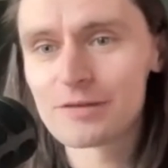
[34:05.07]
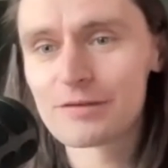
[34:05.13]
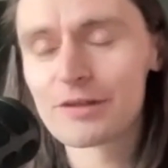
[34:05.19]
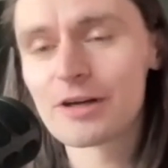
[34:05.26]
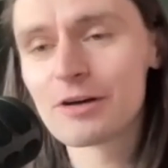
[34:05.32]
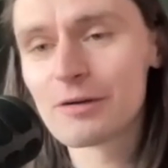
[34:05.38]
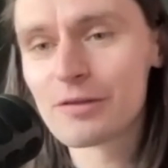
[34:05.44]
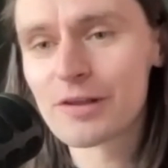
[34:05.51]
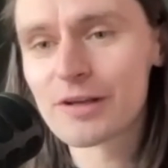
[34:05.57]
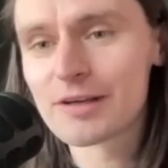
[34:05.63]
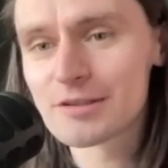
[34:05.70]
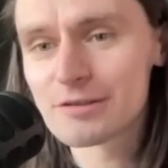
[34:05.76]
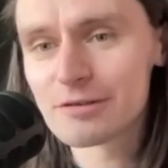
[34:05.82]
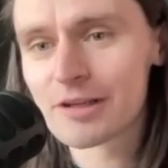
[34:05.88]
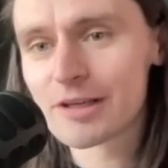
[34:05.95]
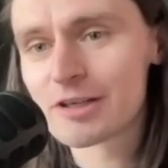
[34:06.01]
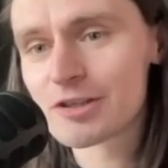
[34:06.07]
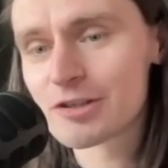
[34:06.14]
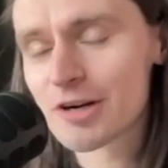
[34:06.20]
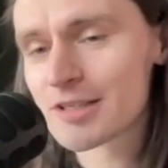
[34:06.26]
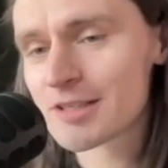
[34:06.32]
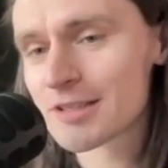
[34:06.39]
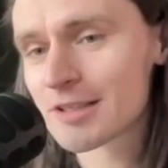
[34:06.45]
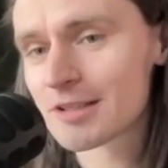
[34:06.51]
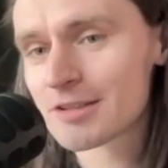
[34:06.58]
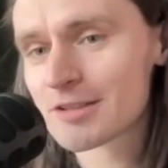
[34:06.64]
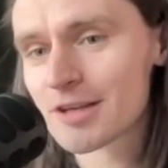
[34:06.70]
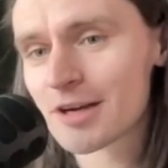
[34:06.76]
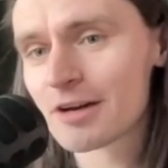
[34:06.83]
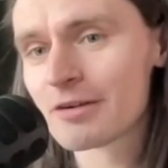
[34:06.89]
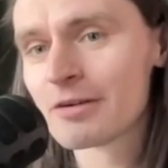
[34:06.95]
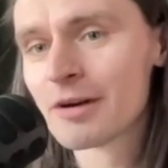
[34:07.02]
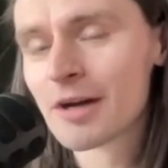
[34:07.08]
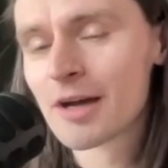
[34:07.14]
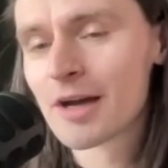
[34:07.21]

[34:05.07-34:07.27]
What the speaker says: over the whole thing is really interesting. So,